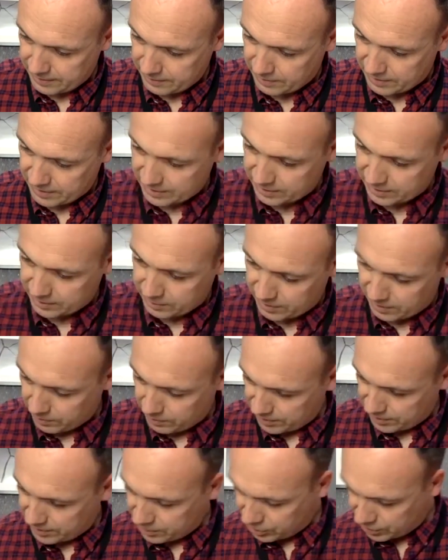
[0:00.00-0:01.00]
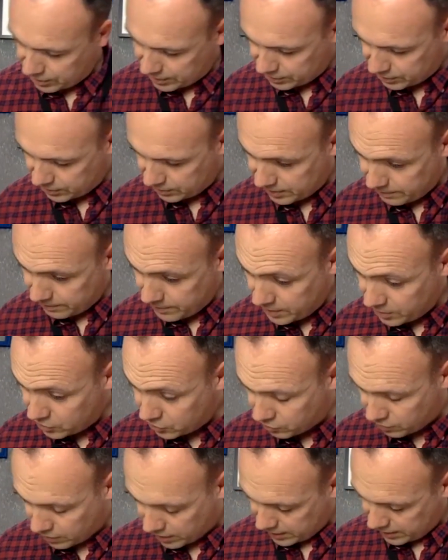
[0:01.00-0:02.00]
well, that's not what I wanted to share. So let me
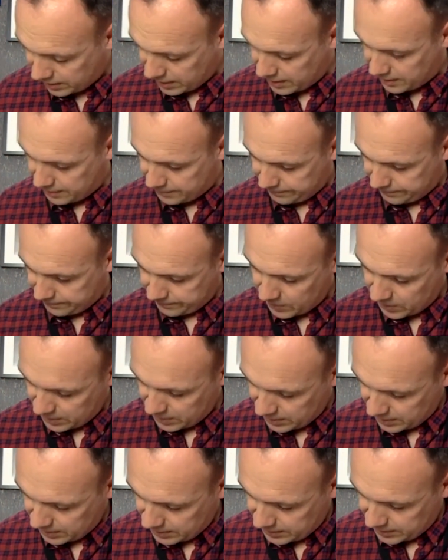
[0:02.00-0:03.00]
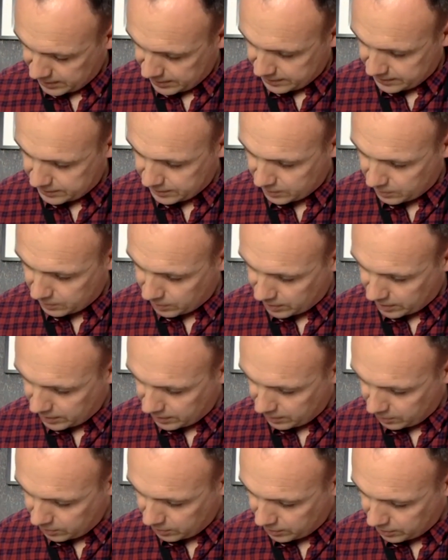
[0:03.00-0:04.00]
try again. So
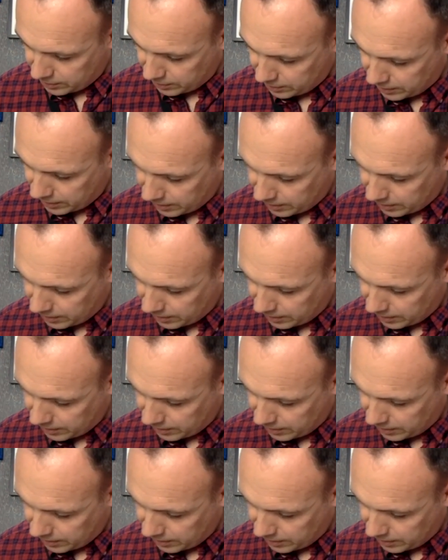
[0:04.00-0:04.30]
I